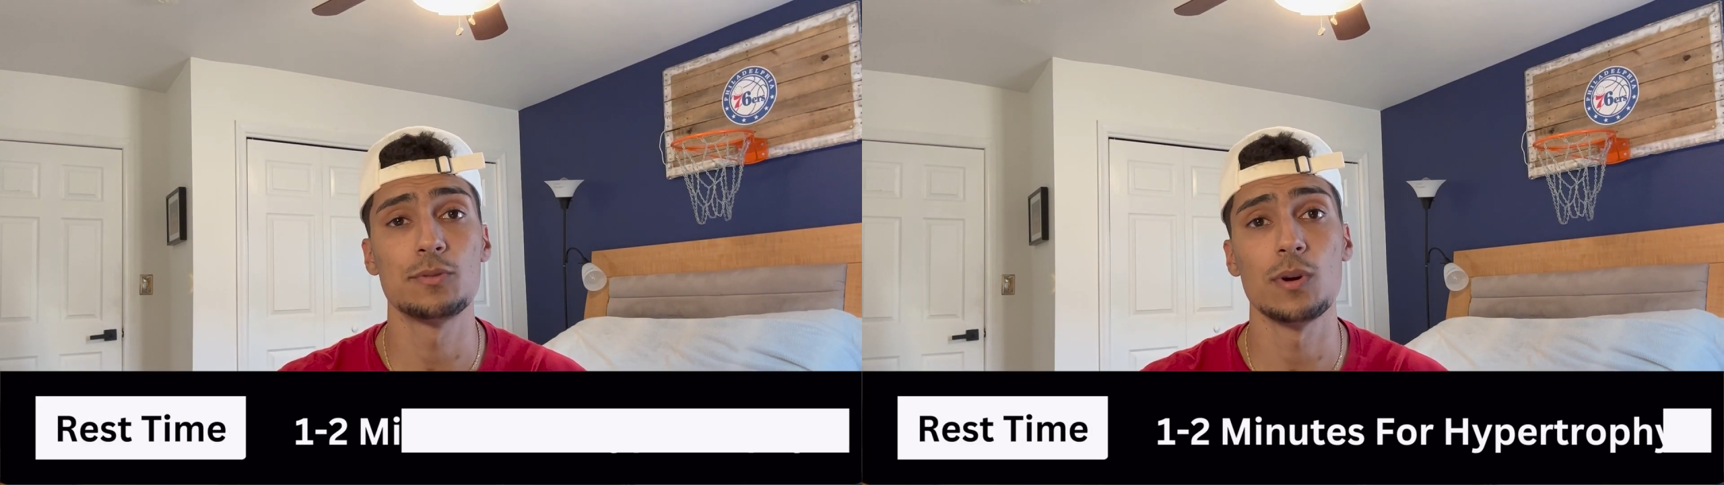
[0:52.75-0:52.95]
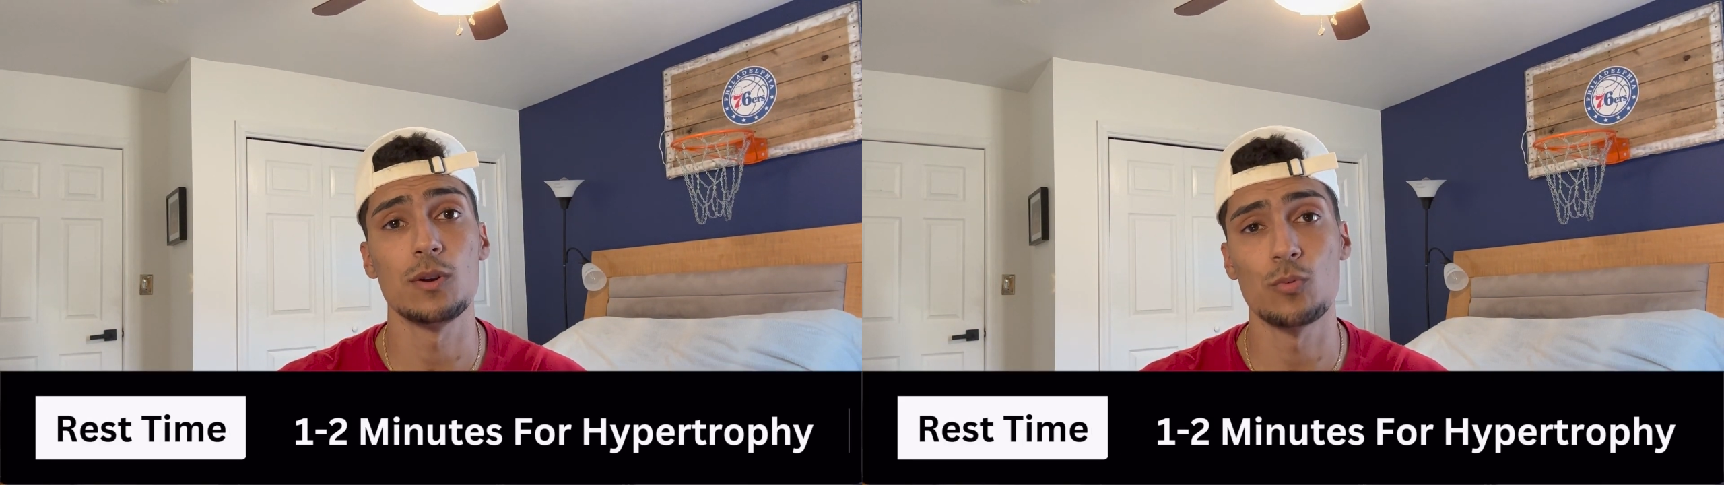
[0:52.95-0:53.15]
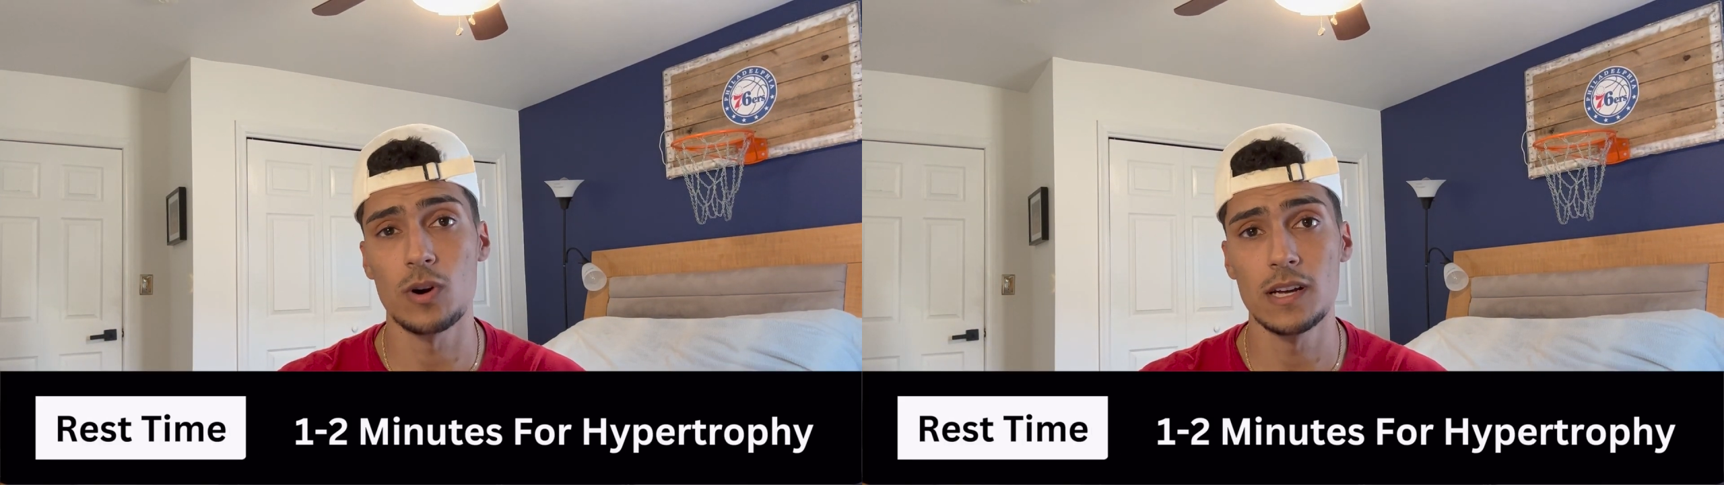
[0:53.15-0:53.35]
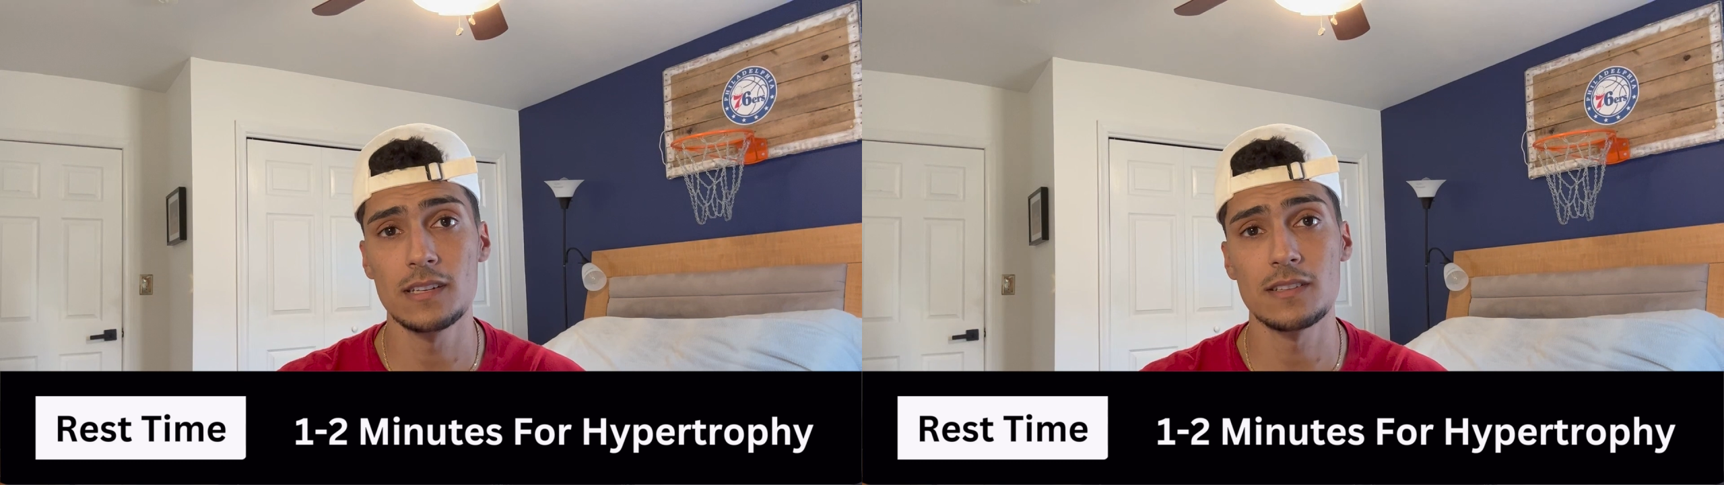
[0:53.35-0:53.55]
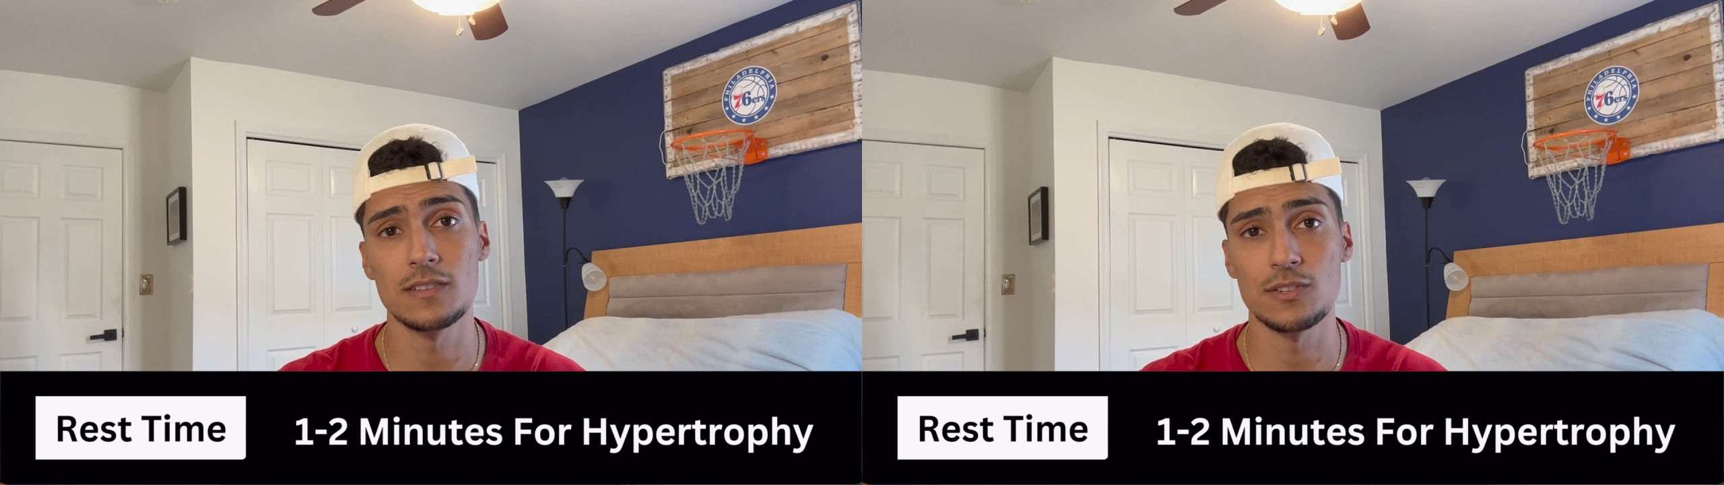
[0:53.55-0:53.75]
between
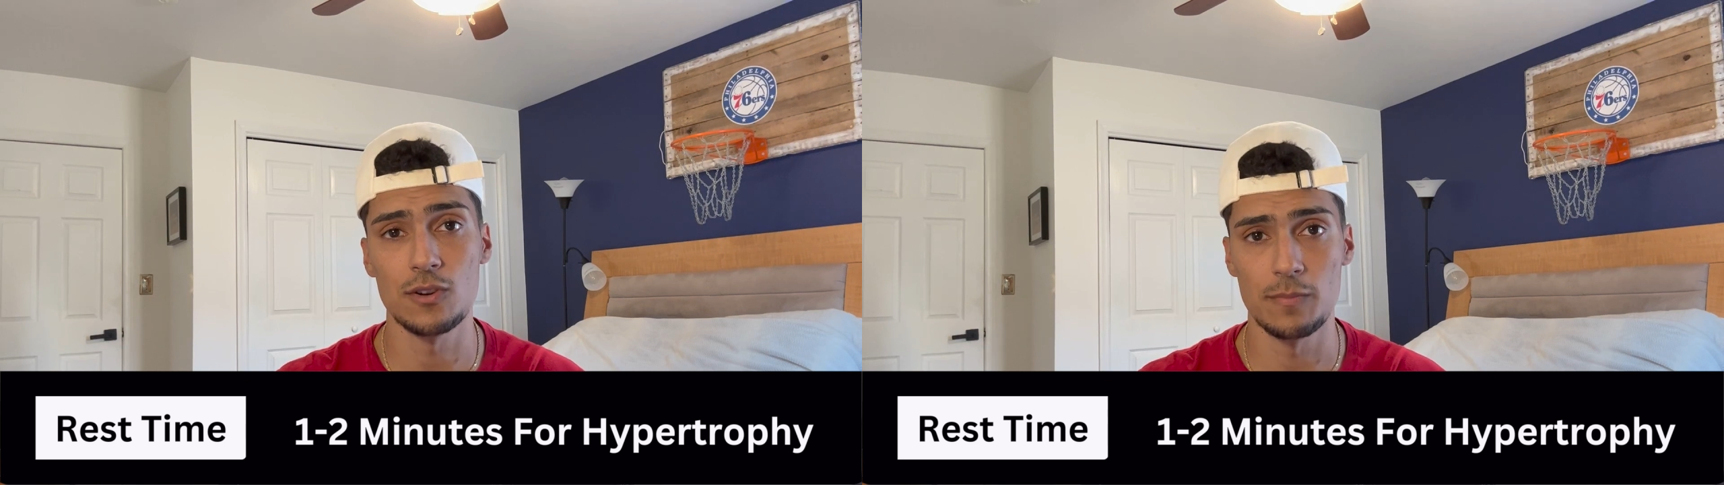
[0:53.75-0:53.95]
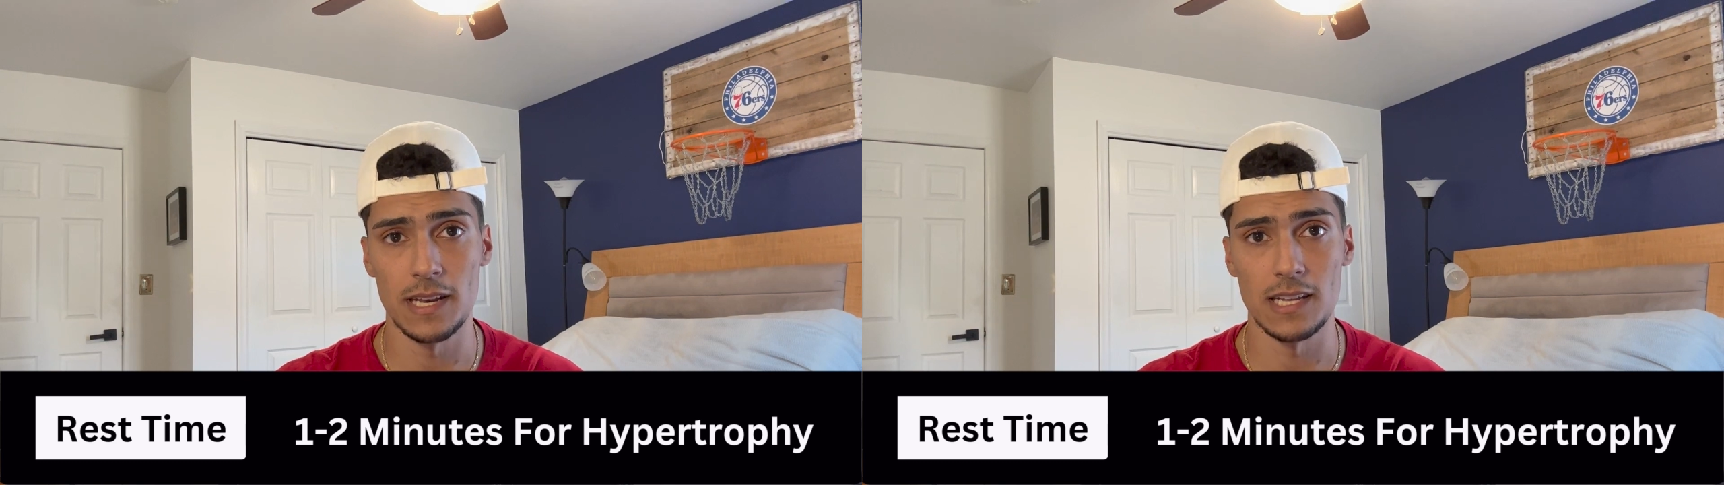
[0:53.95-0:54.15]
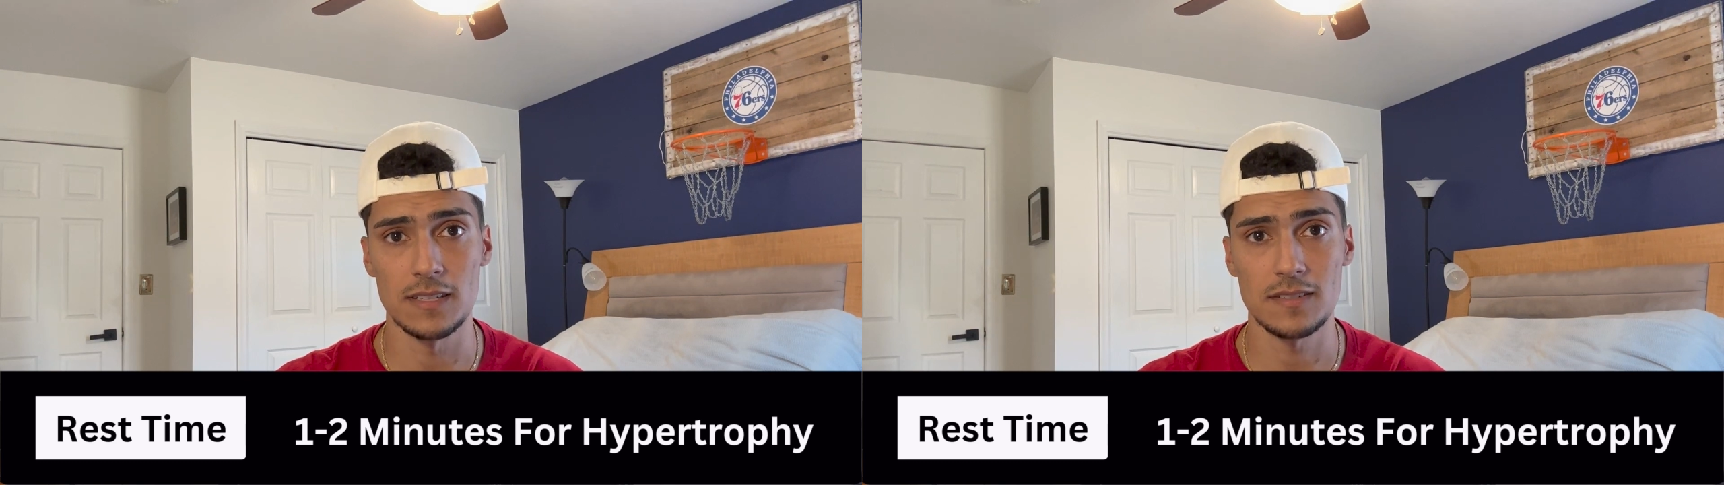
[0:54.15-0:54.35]
1 to 2 minutes.